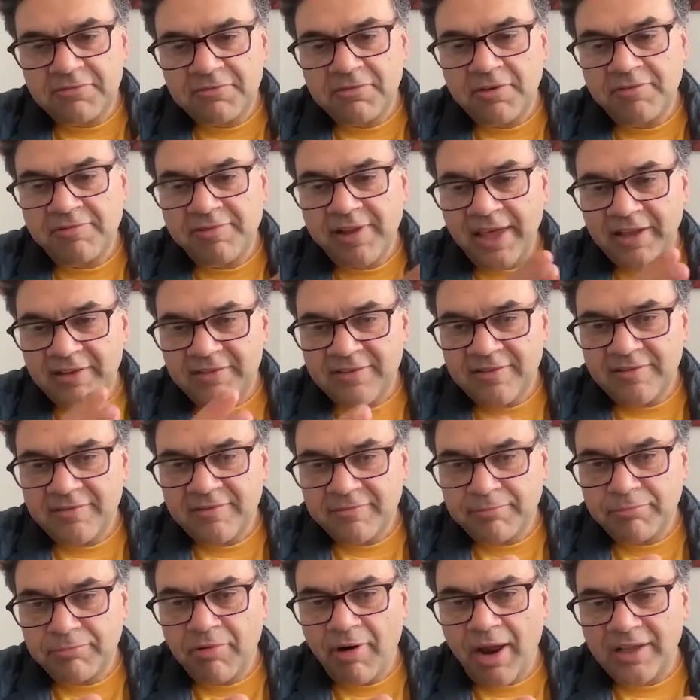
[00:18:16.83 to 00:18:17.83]
reflective
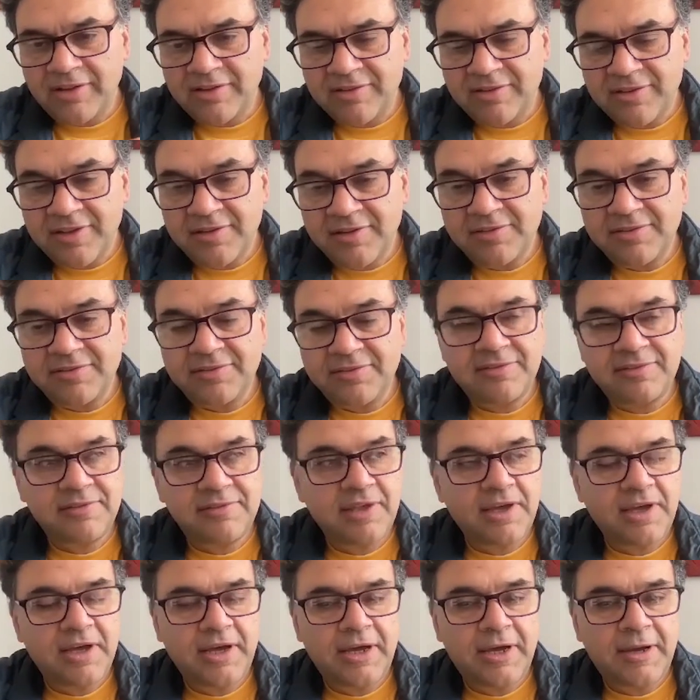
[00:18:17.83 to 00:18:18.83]
practice,
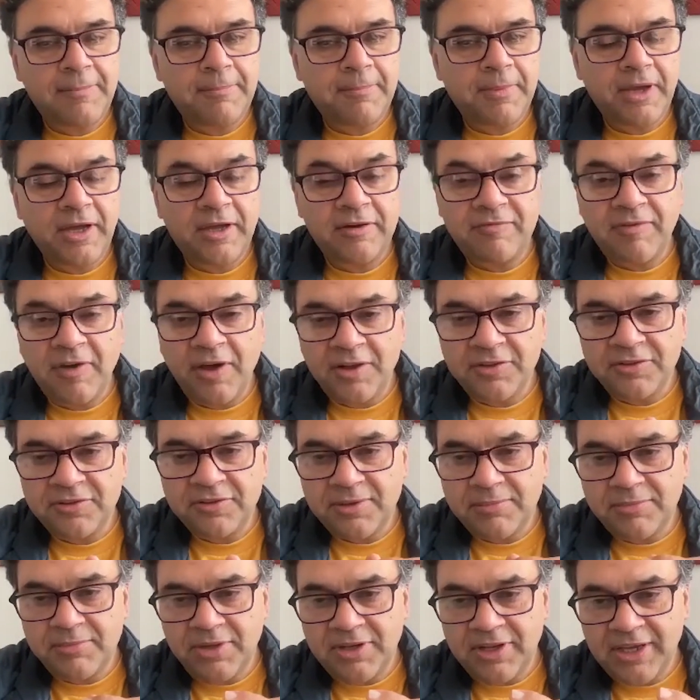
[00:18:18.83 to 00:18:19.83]
advanced
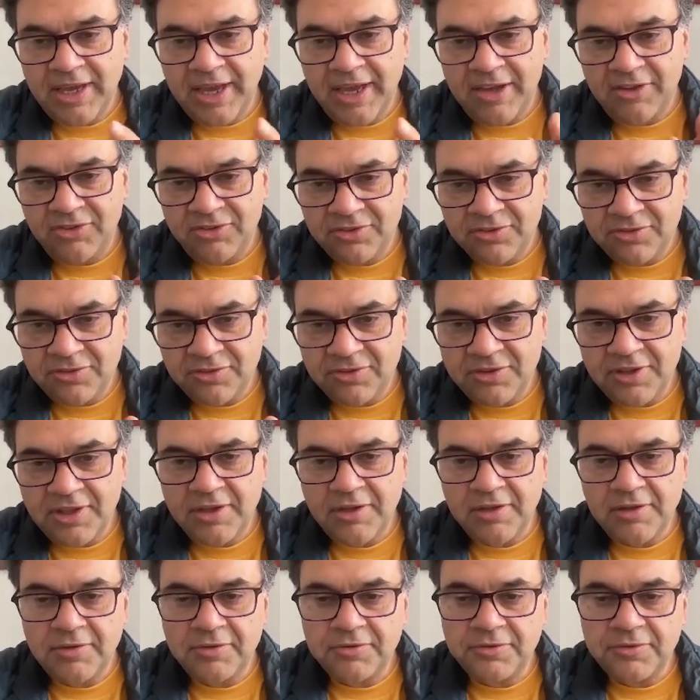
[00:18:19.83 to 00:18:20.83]
communication
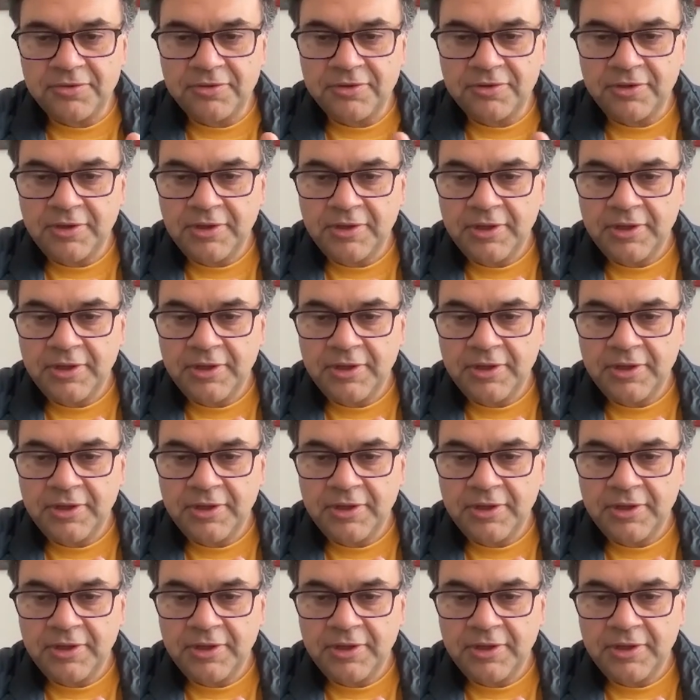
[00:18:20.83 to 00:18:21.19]
skills,